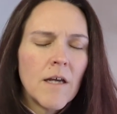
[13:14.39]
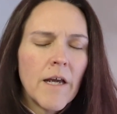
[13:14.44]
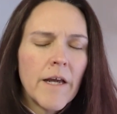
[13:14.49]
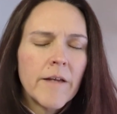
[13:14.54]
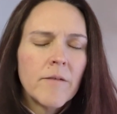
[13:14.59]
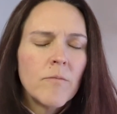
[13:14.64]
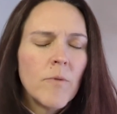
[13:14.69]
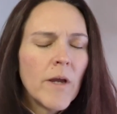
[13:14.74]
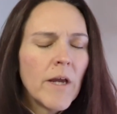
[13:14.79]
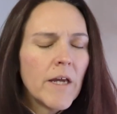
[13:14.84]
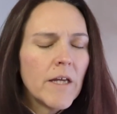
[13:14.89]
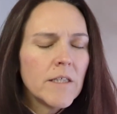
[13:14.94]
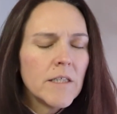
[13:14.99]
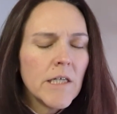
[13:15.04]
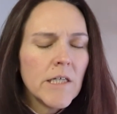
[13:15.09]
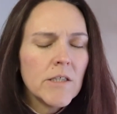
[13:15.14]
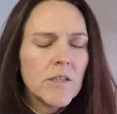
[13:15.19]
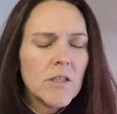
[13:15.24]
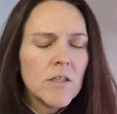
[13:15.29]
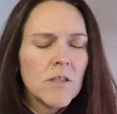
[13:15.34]
And pay
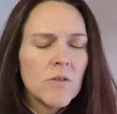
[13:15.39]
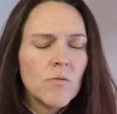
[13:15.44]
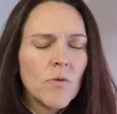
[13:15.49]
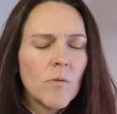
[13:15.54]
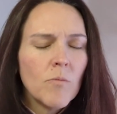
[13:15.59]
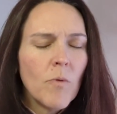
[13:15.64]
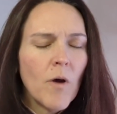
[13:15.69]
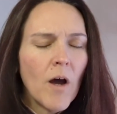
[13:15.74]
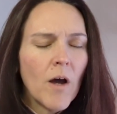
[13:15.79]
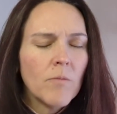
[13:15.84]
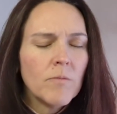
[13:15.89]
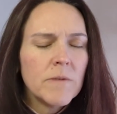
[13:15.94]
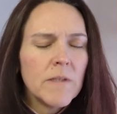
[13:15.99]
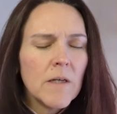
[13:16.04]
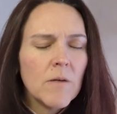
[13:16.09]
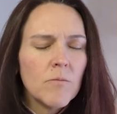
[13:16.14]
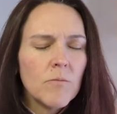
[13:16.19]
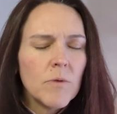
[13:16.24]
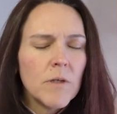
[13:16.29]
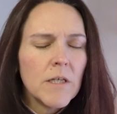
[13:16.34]
attention to what pops
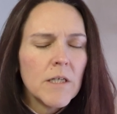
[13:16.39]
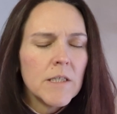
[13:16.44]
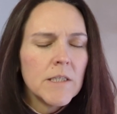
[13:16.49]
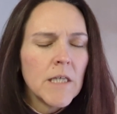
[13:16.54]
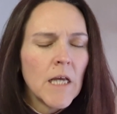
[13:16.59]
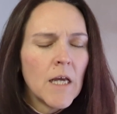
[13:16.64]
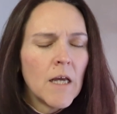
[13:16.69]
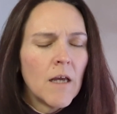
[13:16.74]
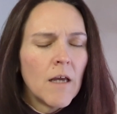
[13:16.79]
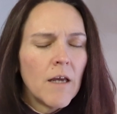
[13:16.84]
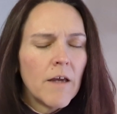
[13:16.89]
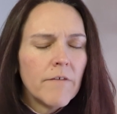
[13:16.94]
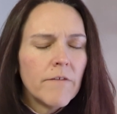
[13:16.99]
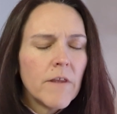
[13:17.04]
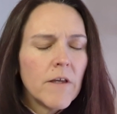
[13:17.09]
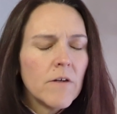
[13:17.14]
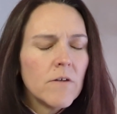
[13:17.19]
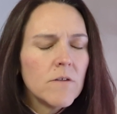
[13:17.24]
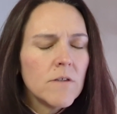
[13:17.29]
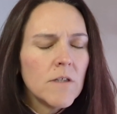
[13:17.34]
up, because if
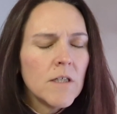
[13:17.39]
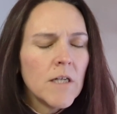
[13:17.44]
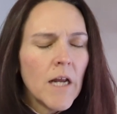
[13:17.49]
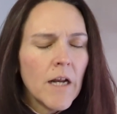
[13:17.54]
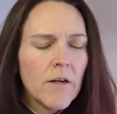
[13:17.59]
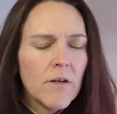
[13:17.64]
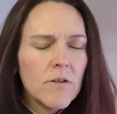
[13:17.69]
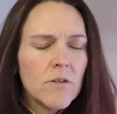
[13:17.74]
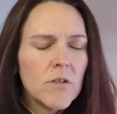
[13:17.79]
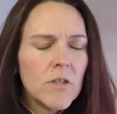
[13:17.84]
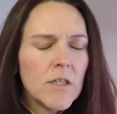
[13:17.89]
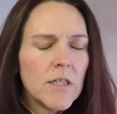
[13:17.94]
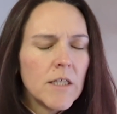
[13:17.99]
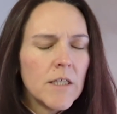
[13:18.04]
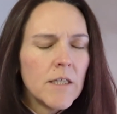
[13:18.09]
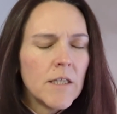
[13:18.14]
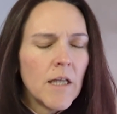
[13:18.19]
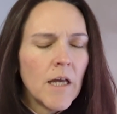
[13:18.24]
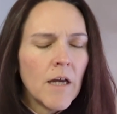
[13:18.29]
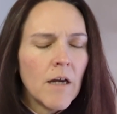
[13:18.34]
there's an energy
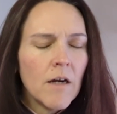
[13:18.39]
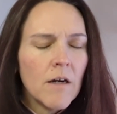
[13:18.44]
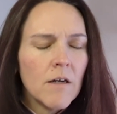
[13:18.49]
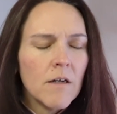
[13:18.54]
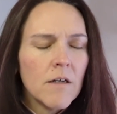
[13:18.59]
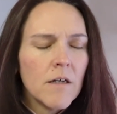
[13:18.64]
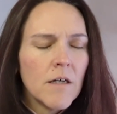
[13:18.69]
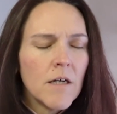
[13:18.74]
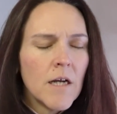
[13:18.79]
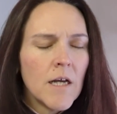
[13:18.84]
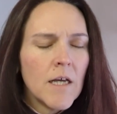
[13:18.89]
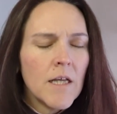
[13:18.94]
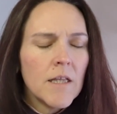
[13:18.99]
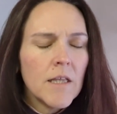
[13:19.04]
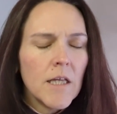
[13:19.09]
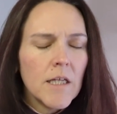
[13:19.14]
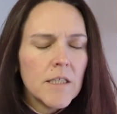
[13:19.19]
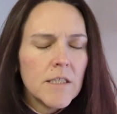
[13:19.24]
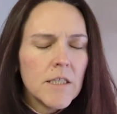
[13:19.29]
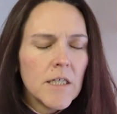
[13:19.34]
in there
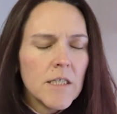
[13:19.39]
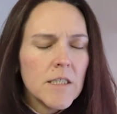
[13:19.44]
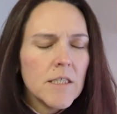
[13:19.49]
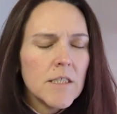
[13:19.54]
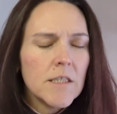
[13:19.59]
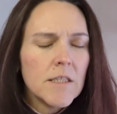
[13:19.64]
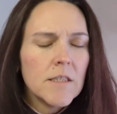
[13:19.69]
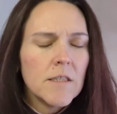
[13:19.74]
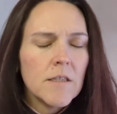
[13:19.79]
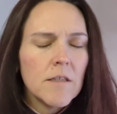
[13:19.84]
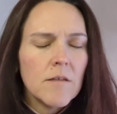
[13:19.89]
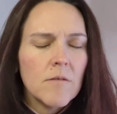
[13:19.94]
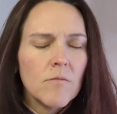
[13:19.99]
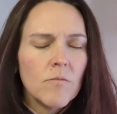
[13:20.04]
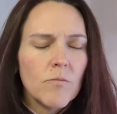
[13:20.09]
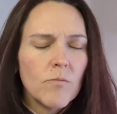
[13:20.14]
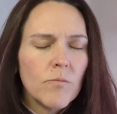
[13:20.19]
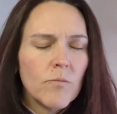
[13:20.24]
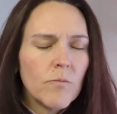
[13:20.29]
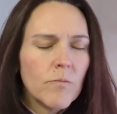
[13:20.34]
that does
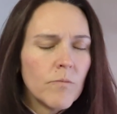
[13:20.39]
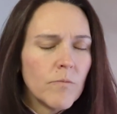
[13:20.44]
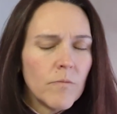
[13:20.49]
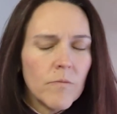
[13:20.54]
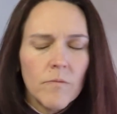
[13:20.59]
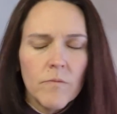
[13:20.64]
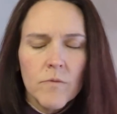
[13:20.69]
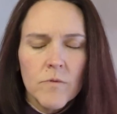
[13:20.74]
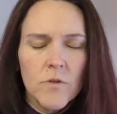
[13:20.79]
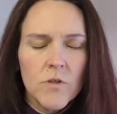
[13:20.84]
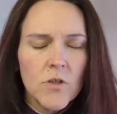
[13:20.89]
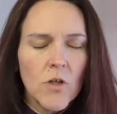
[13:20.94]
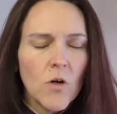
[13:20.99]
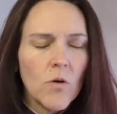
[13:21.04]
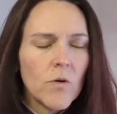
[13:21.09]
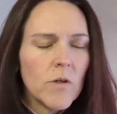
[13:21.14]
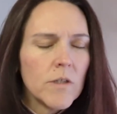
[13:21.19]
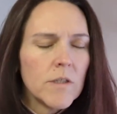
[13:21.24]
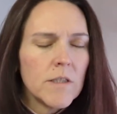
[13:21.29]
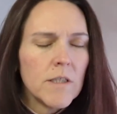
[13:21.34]
show
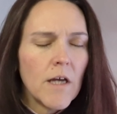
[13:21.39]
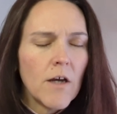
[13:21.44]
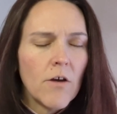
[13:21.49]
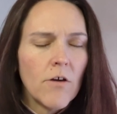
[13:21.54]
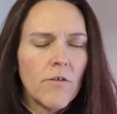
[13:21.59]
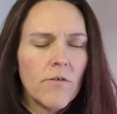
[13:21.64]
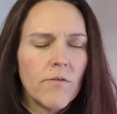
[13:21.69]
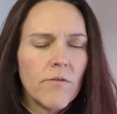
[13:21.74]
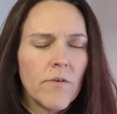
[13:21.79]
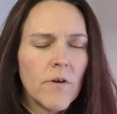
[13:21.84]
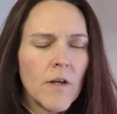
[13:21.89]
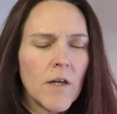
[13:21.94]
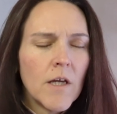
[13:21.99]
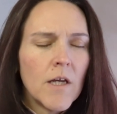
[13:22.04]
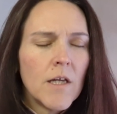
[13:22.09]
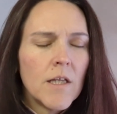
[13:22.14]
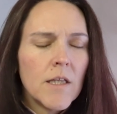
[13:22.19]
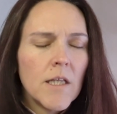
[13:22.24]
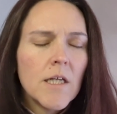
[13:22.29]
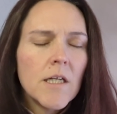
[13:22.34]
itself,
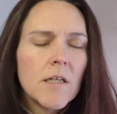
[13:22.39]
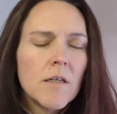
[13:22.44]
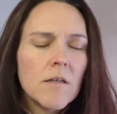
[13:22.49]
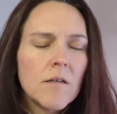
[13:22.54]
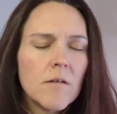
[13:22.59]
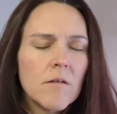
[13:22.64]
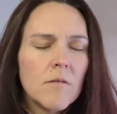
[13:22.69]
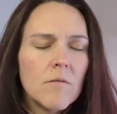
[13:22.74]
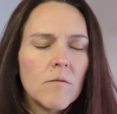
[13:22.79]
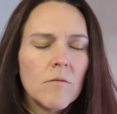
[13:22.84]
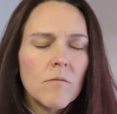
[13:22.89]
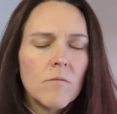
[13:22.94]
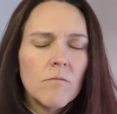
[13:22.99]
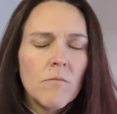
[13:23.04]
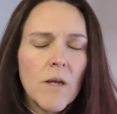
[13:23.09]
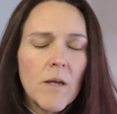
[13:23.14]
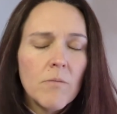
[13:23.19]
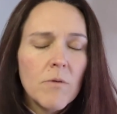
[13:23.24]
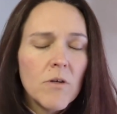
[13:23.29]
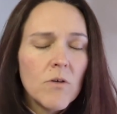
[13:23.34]
then
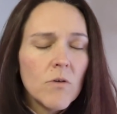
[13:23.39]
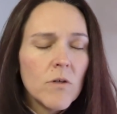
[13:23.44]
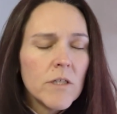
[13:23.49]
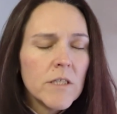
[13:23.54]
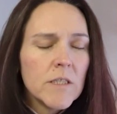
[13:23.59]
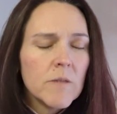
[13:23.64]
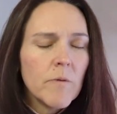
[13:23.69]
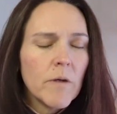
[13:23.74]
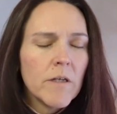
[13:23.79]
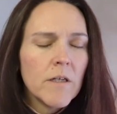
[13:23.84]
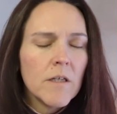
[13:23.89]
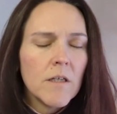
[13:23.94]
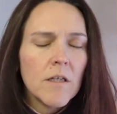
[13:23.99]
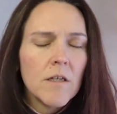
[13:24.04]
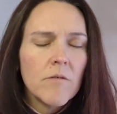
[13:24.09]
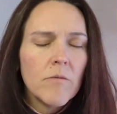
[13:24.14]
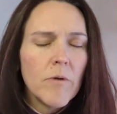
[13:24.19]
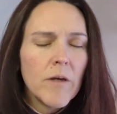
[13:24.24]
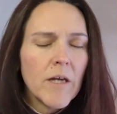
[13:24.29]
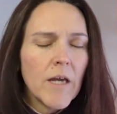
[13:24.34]
maybe you can spend a
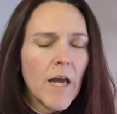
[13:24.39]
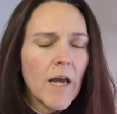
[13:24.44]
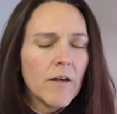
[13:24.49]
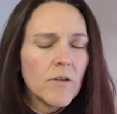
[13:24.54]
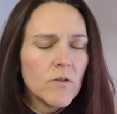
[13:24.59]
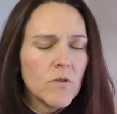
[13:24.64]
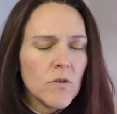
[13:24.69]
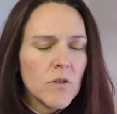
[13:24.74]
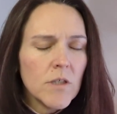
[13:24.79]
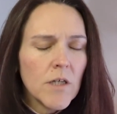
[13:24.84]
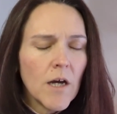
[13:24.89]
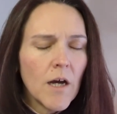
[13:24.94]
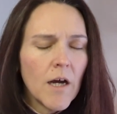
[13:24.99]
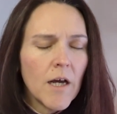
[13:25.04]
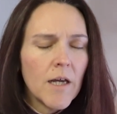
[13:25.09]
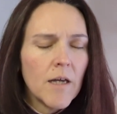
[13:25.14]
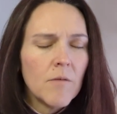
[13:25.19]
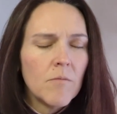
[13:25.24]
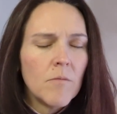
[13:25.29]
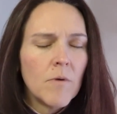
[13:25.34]
little bit extra
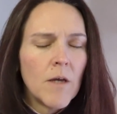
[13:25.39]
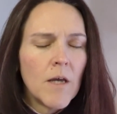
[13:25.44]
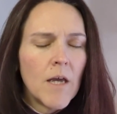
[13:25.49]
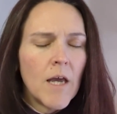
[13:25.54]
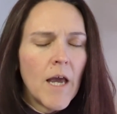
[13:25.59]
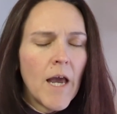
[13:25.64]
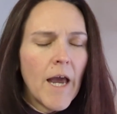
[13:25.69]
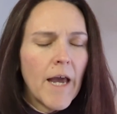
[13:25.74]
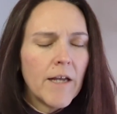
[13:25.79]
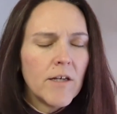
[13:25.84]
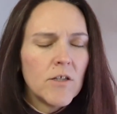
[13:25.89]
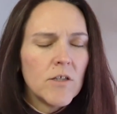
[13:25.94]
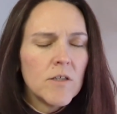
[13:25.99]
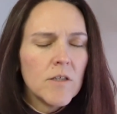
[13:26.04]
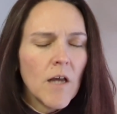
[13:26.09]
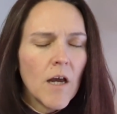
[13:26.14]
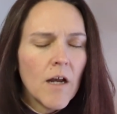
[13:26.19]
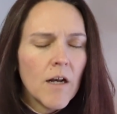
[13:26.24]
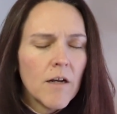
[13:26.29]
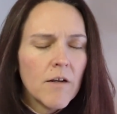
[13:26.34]
time and just
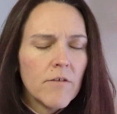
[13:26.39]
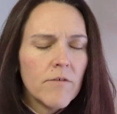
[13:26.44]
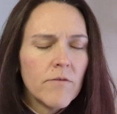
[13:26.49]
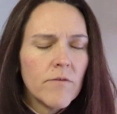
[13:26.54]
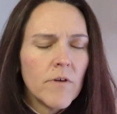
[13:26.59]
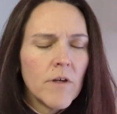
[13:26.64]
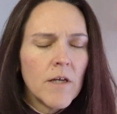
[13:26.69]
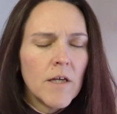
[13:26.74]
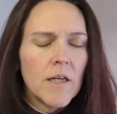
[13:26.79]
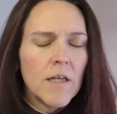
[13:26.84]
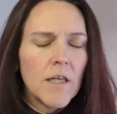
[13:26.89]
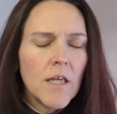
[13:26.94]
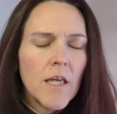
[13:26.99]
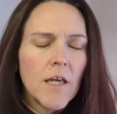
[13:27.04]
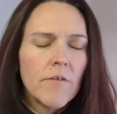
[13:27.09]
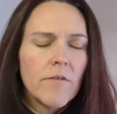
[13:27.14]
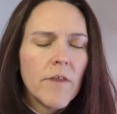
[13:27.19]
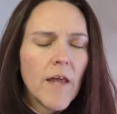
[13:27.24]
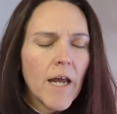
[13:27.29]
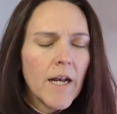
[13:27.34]
kind of
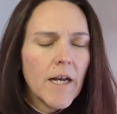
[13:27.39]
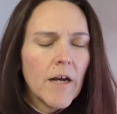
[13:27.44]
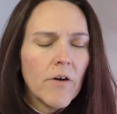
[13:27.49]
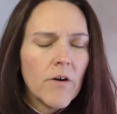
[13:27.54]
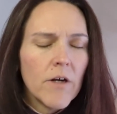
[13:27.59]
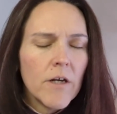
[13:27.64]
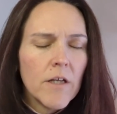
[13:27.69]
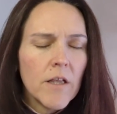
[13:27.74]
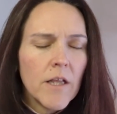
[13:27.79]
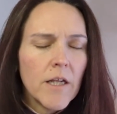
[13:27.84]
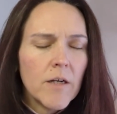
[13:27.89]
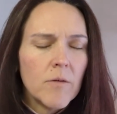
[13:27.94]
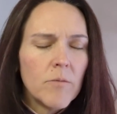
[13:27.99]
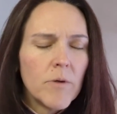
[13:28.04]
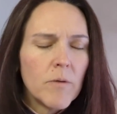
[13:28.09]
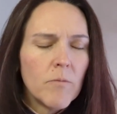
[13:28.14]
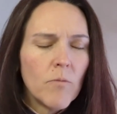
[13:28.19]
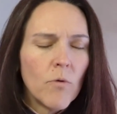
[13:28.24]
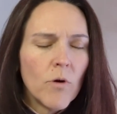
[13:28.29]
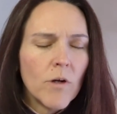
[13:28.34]
give that area a little
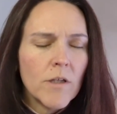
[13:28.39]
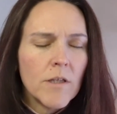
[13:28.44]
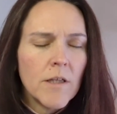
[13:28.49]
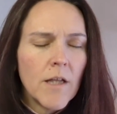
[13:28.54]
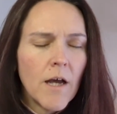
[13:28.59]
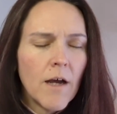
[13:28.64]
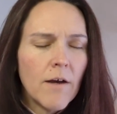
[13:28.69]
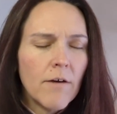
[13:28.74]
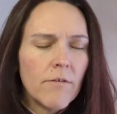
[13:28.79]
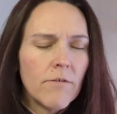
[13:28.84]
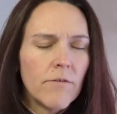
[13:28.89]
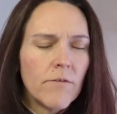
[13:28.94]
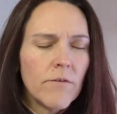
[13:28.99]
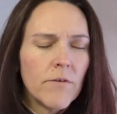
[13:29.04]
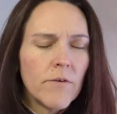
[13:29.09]
bit more love.